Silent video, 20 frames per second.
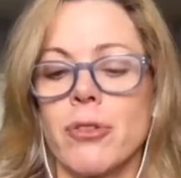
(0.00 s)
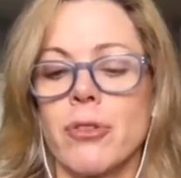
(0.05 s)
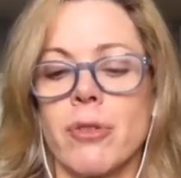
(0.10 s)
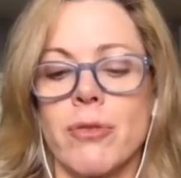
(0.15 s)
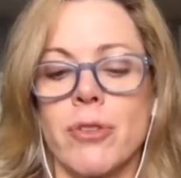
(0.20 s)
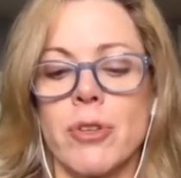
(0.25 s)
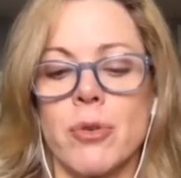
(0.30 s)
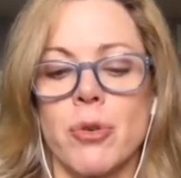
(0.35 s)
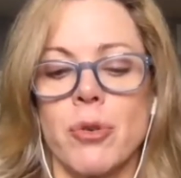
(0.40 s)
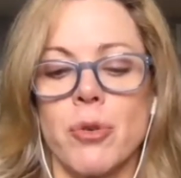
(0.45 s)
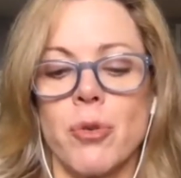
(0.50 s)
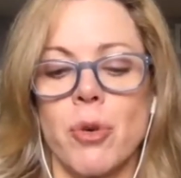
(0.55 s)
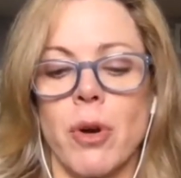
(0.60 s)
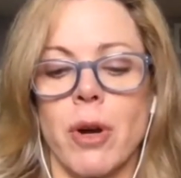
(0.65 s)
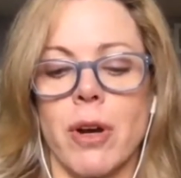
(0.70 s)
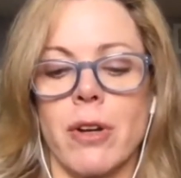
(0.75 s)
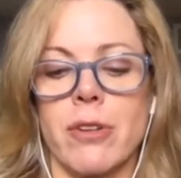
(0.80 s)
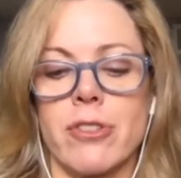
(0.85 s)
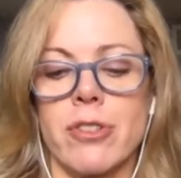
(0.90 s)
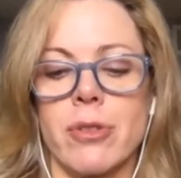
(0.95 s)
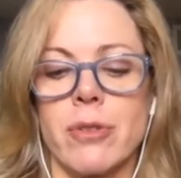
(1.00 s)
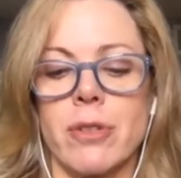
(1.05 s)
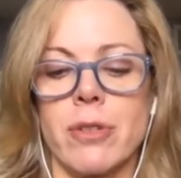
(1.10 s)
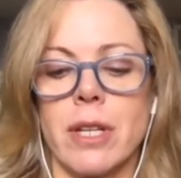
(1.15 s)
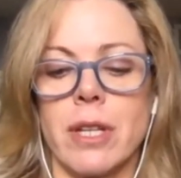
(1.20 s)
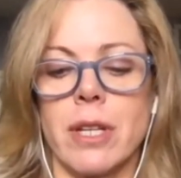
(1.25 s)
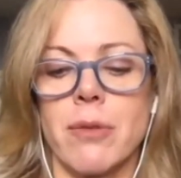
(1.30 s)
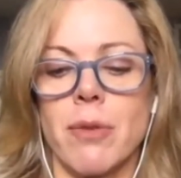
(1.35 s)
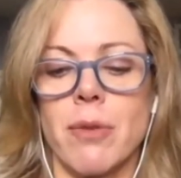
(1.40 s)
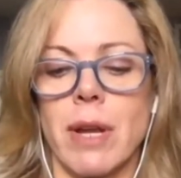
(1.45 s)
of you who are
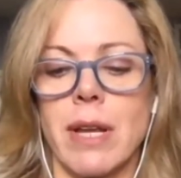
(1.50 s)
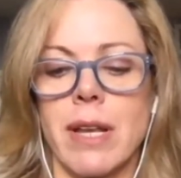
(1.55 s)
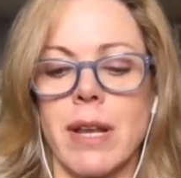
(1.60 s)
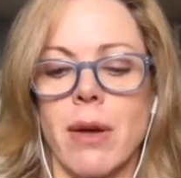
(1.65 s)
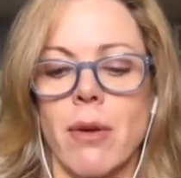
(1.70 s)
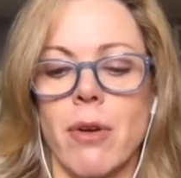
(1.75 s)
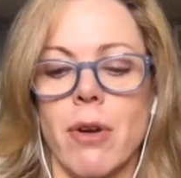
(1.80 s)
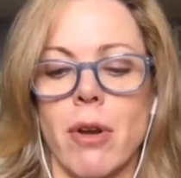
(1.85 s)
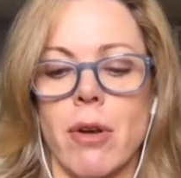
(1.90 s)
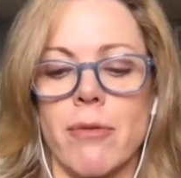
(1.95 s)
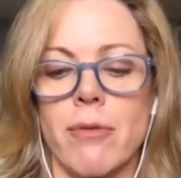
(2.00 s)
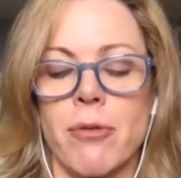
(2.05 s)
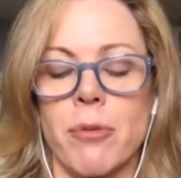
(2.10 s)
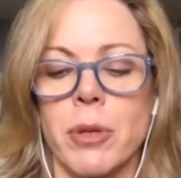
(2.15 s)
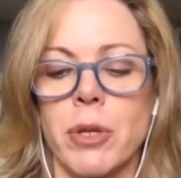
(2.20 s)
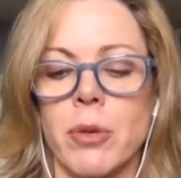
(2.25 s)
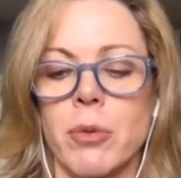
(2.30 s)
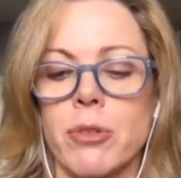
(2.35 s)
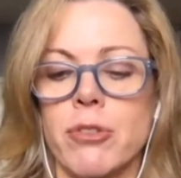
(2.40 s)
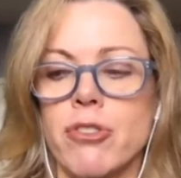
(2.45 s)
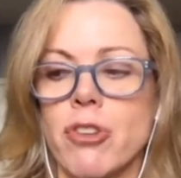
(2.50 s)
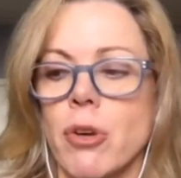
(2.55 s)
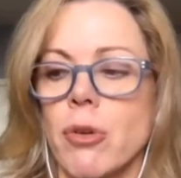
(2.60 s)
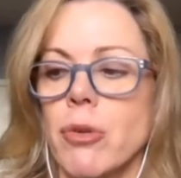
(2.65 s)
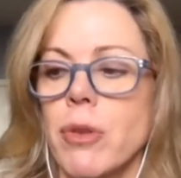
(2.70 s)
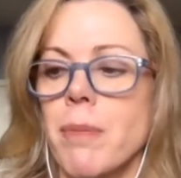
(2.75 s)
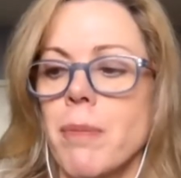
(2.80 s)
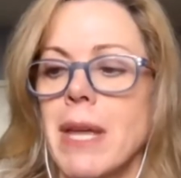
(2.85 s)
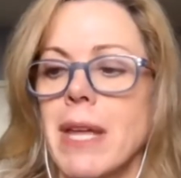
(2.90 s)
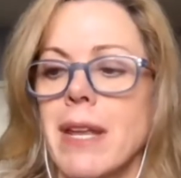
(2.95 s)
tuning in right now and aren't familiar with Joe,
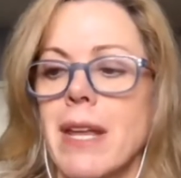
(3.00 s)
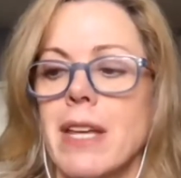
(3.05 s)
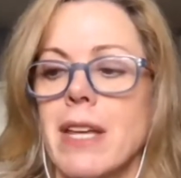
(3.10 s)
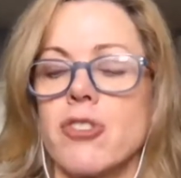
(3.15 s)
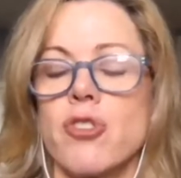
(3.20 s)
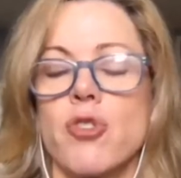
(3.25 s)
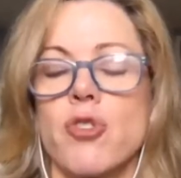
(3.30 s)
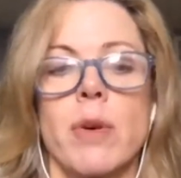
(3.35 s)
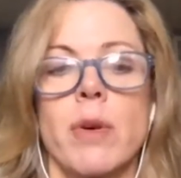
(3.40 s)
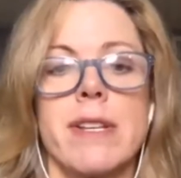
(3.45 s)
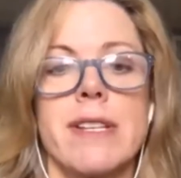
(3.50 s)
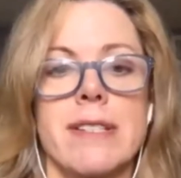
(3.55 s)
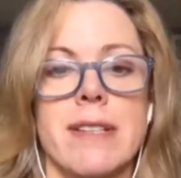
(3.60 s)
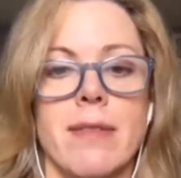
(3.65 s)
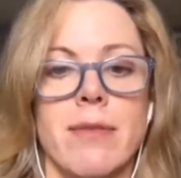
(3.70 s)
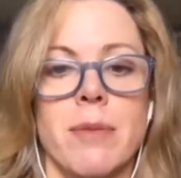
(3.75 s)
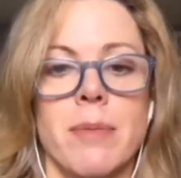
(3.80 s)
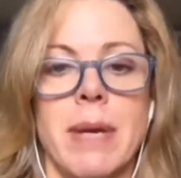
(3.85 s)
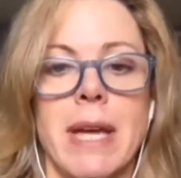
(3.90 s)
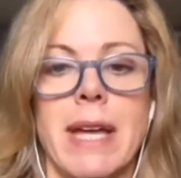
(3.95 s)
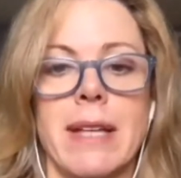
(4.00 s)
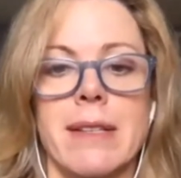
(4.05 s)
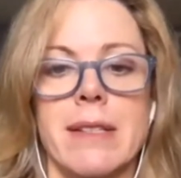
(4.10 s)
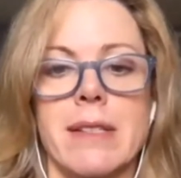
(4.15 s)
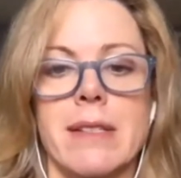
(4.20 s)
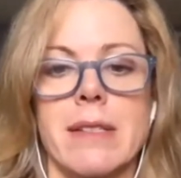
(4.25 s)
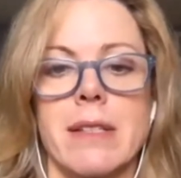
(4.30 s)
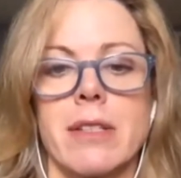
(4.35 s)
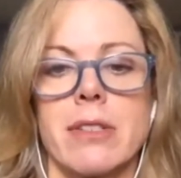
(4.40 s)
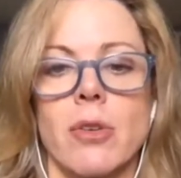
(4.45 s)
the man has 27 patents.